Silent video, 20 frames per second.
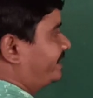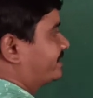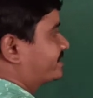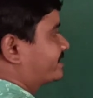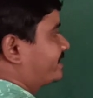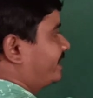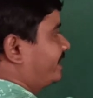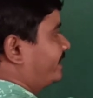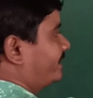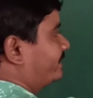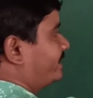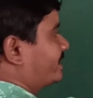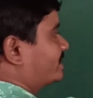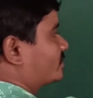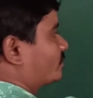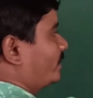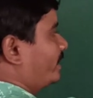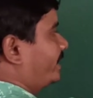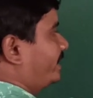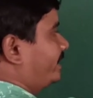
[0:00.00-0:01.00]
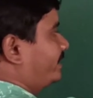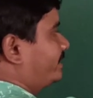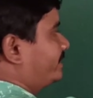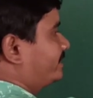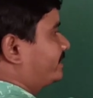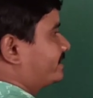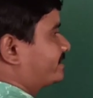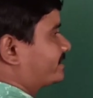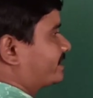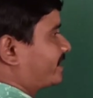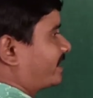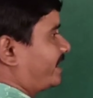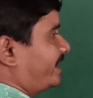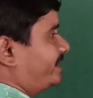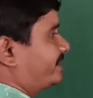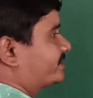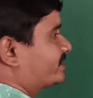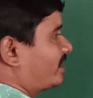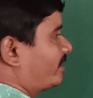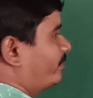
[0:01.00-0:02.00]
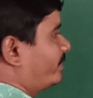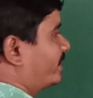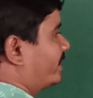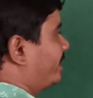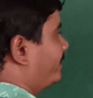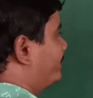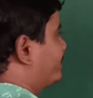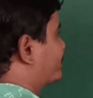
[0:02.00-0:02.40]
is there, that's why this right chamber name